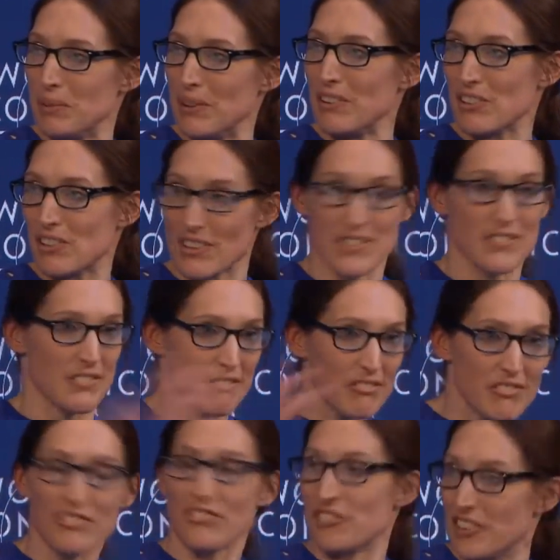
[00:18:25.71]
but just
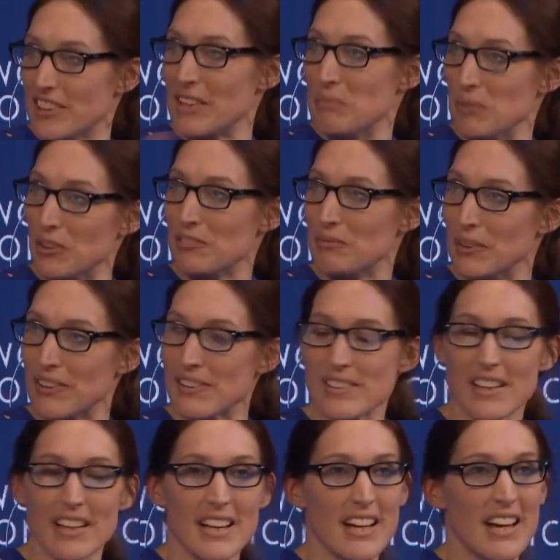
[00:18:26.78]
free movement.